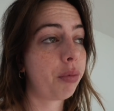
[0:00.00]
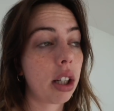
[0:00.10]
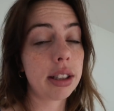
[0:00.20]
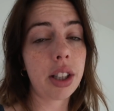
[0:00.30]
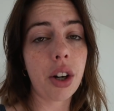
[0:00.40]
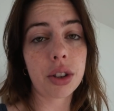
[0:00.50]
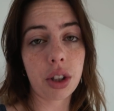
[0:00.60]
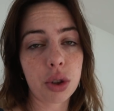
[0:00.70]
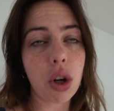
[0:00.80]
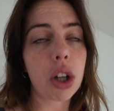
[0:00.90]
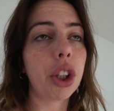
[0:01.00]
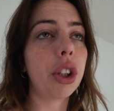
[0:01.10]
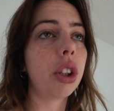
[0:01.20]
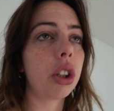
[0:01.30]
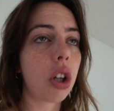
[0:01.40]
Because there's
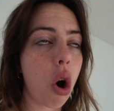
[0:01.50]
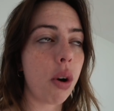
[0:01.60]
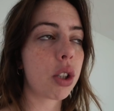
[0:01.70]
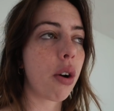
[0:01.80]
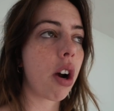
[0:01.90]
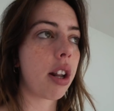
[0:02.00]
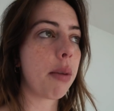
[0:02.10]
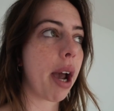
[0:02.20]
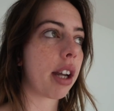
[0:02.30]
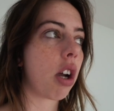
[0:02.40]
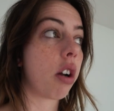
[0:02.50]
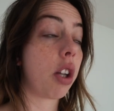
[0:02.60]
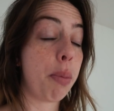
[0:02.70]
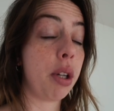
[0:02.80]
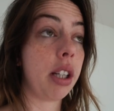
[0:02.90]
construction always going on in the backyard. They're
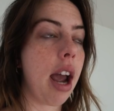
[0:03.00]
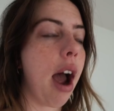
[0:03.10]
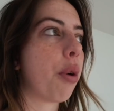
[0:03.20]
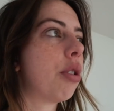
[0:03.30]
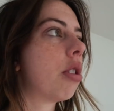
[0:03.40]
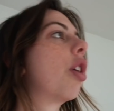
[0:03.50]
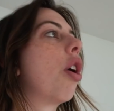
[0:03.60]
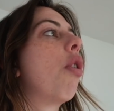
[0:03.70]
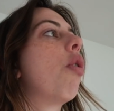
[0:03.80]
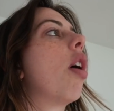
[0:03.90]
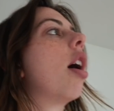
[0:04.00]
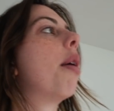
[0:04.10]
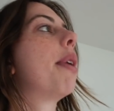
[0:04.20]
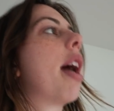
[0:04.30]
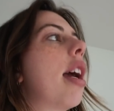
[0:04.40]
building a house. So
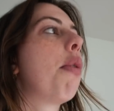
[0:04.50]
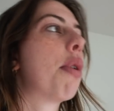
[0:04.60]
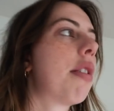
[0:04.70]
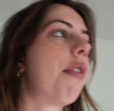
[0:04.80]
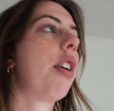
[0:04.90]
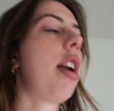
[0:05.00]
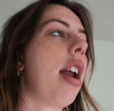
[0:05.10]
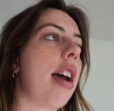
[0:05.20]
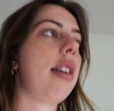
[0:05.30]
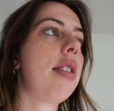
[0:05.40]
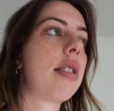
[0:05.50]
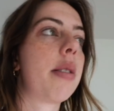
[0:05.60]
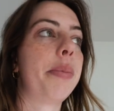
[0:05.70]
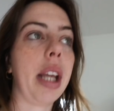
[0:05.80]
yeah, he wasn't very nice.